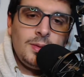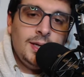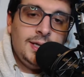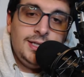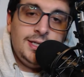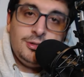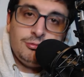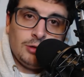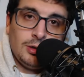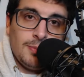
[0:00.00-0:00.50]

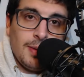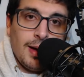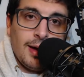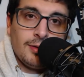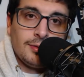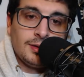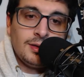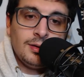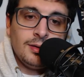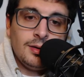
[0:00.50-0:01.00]
He's
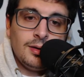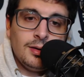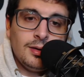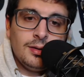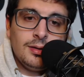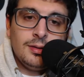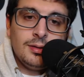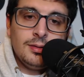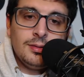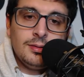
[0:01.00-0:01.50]
rebounding.
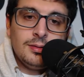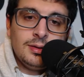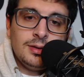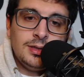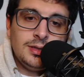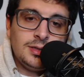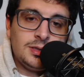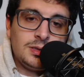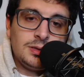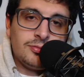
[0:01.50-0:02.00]

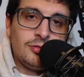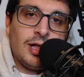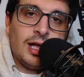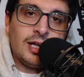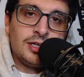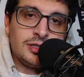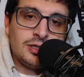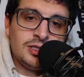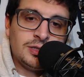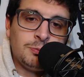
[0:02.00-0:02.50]
He's
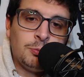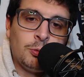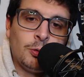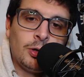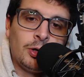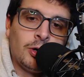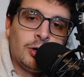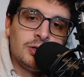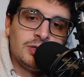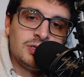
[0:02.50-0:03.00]
flashing his
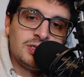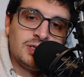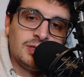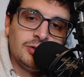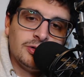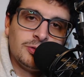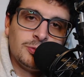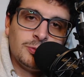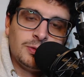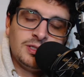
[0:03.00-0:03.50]
point guard
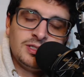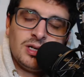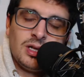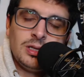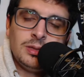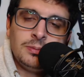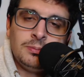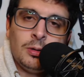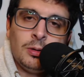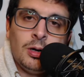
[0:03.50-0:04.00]
skills when he's
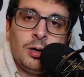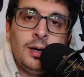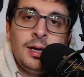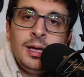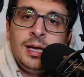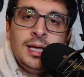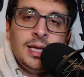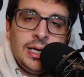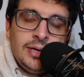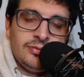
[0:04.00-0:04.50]
on the ball.
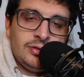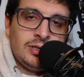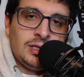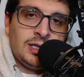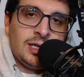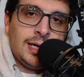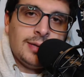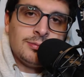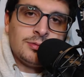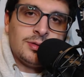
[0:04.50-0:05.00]
Even
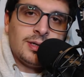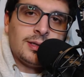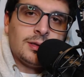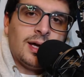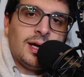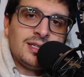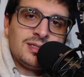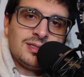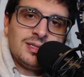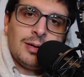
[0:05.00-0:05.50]
in games like
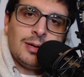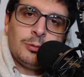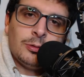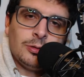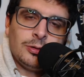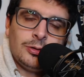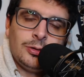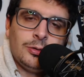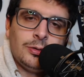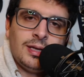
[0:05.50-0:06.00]
last night
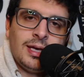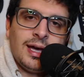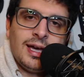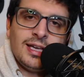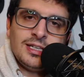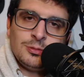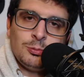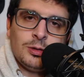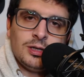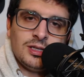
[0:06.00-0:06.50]
where he only
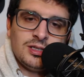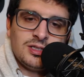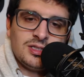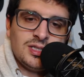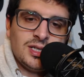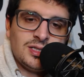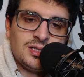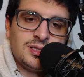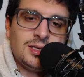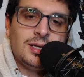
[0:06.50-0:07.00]
has 1
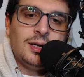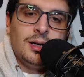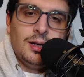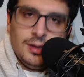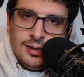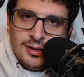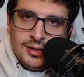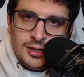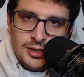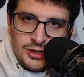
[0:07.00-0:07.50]
assist,
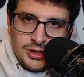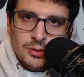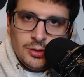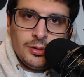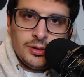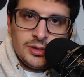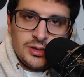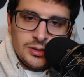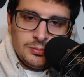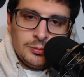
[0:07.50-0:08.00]
he's
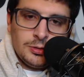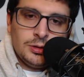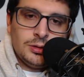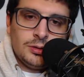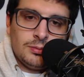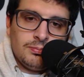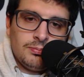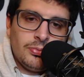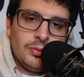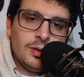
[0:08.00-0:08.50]
showing some
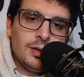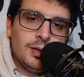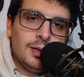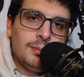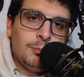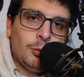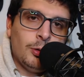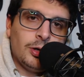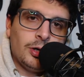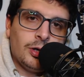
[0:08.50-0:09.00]
good
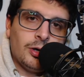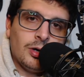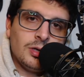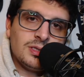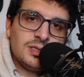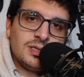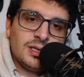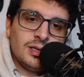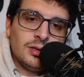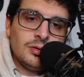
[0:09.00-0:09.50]
point
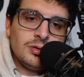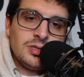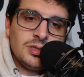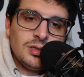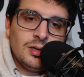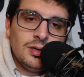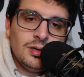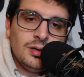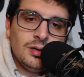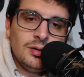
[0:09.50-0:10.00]
guard
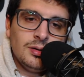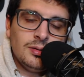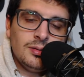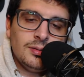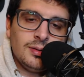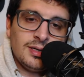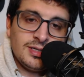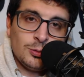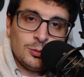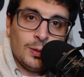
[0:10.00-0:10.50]
skills
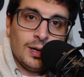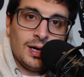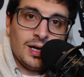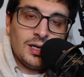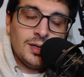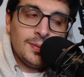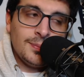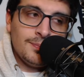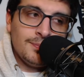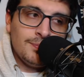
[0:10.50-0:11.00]
as a
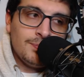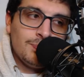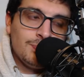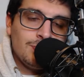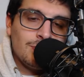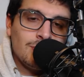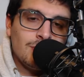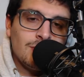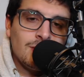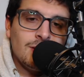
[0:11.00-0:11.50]
wing.
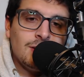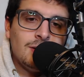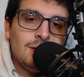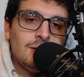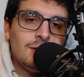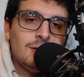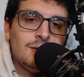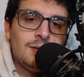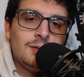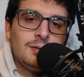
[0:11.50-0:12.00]

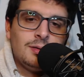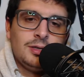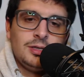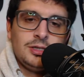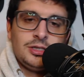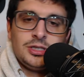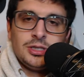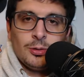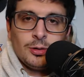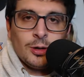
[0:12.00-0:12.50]

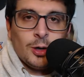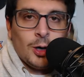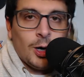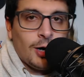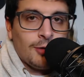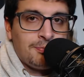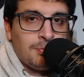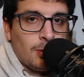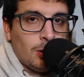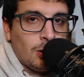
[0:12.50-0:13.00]
He's showing
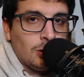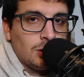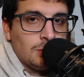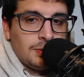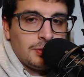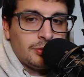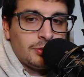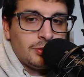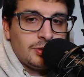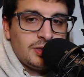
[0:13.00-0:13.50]
off-ball
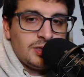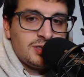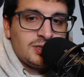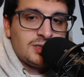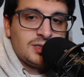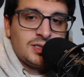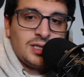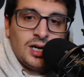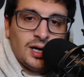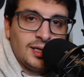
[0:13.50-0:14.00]

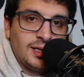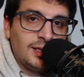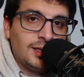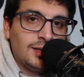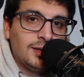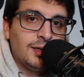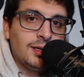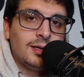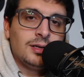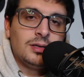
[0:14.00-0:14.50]
abilities, cutting,